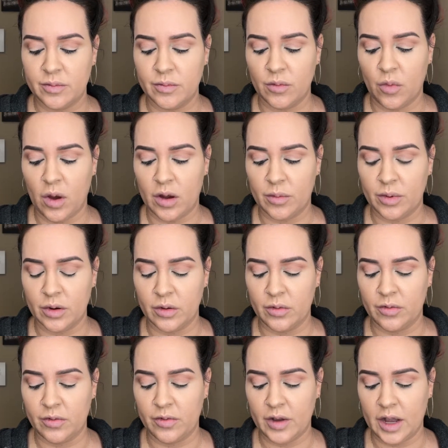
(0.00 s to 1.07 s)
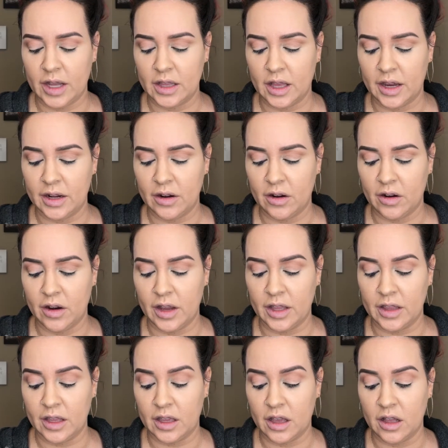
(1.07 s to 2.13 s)
waterproof eyeliner,
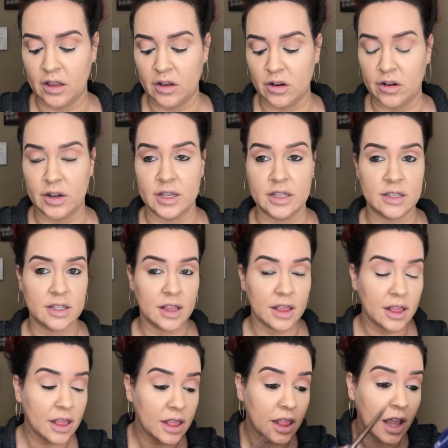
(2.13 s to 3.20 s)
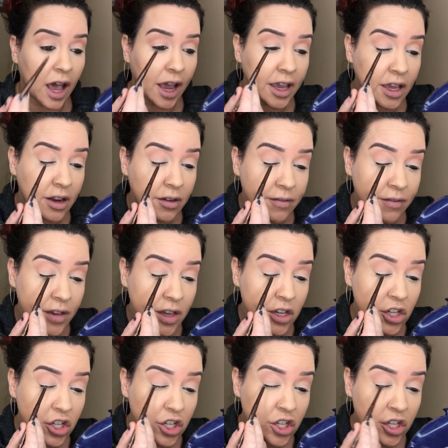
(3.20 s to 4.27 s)
and the color is
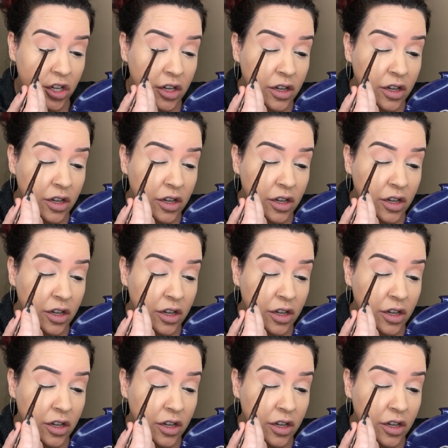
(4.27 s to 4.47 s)
Lionfish,